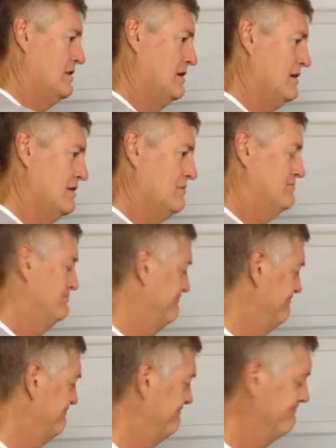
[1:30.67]

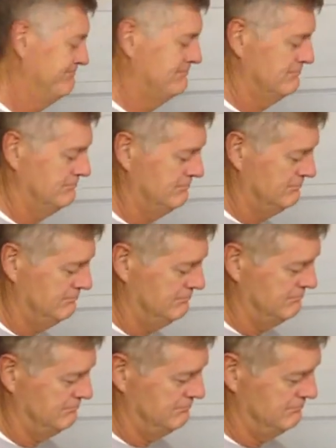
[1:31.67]

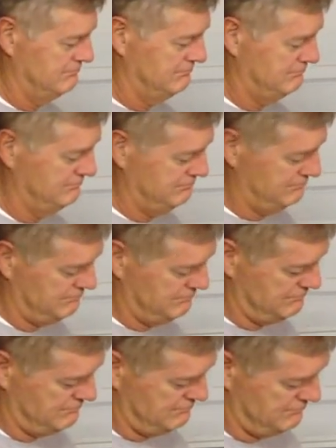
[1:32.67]

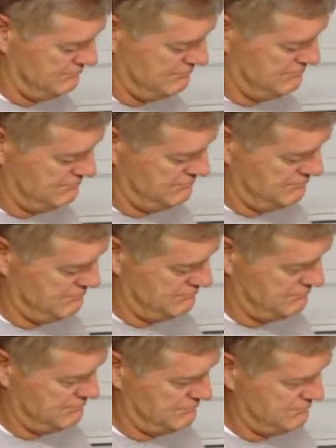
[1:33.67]
(no one is talking)